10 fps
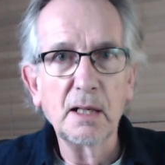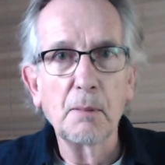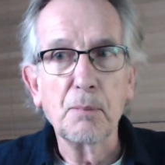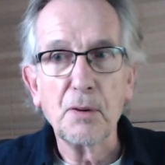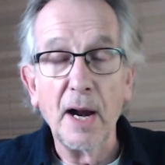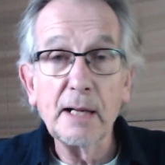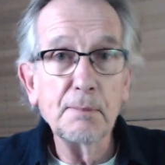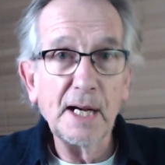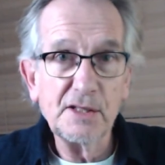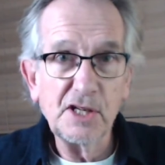
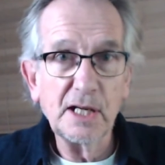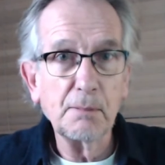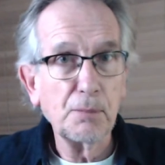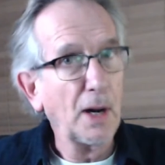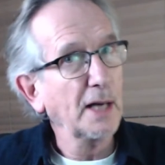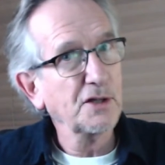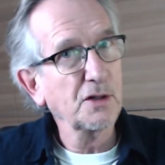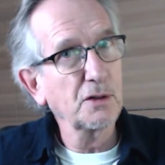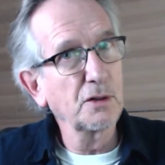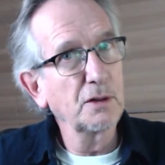pragmatic,
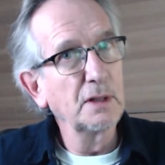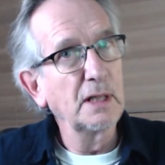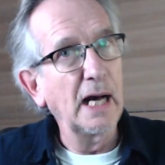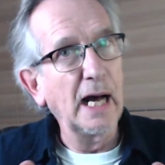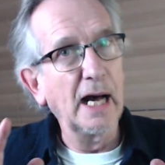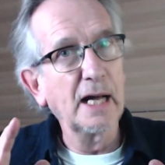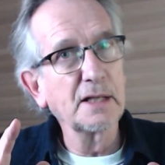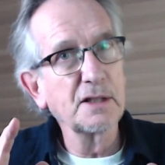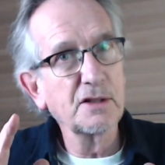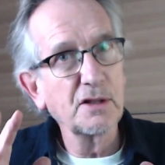practical,
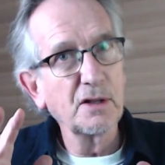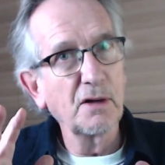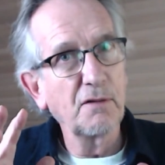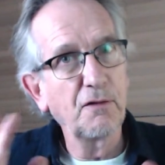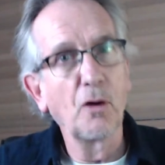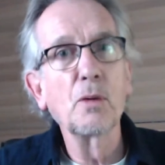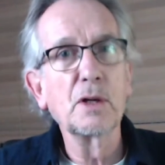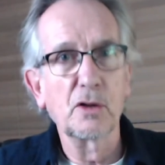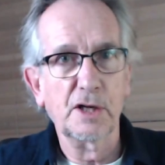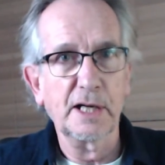and
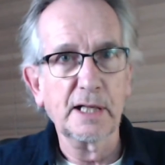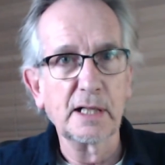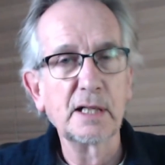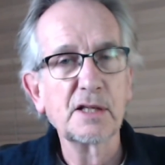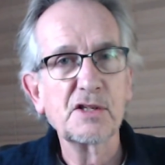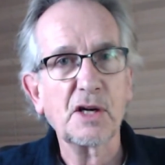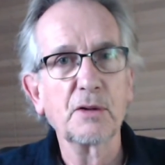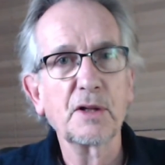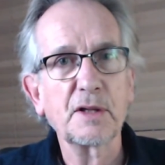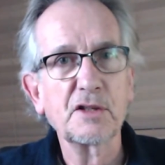forward-looking, so
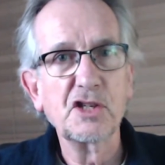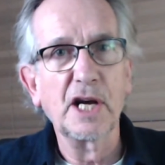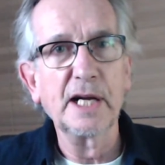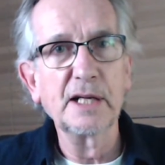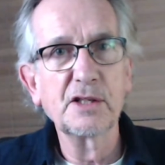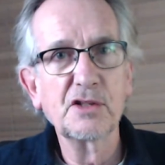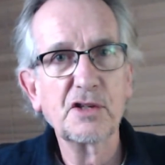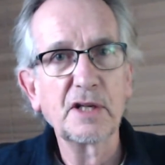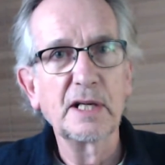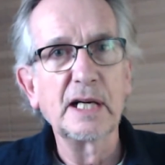that the change
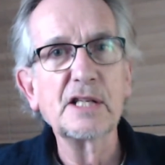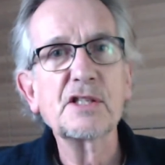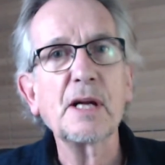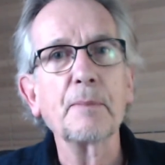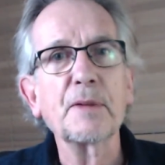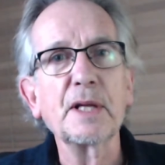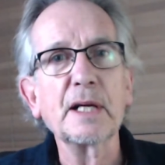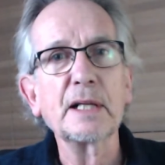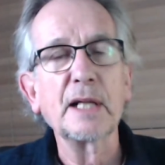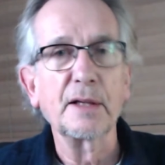is
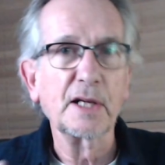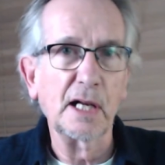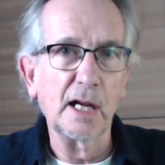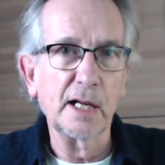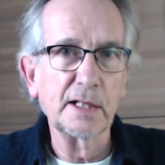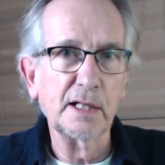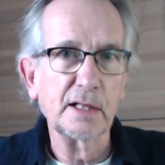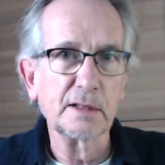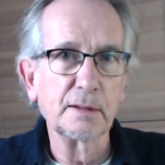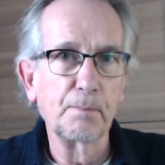something that the client
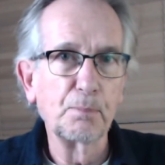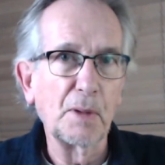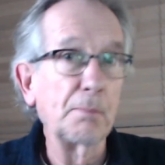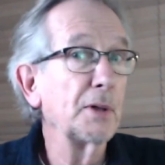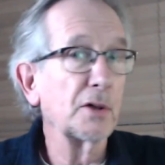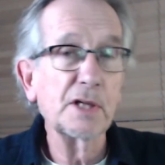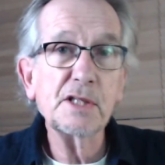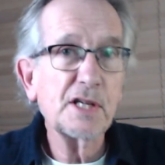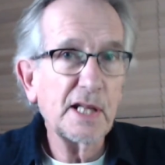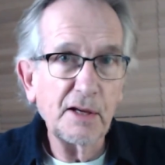can build
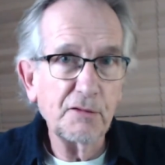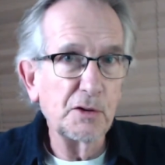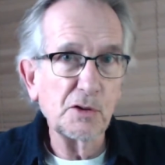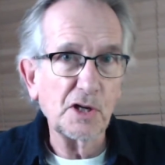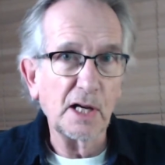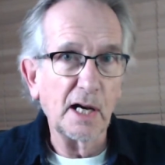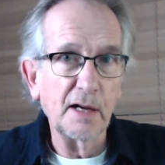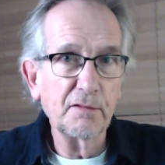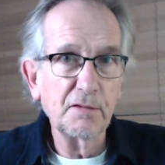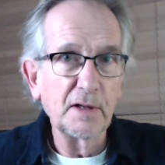into their future
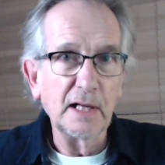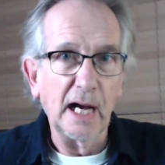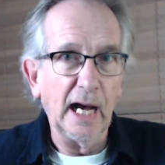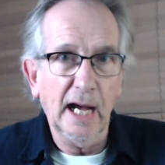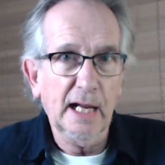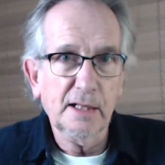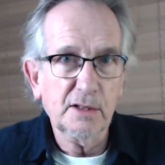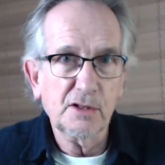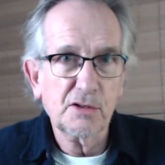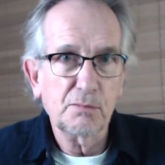life
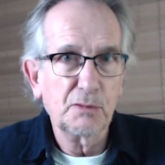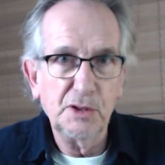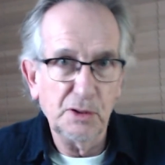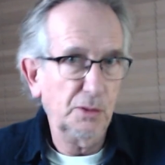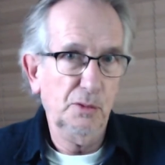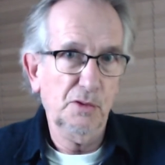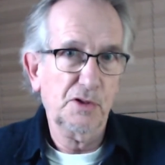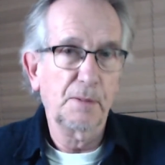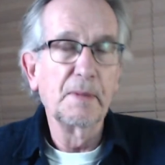and use.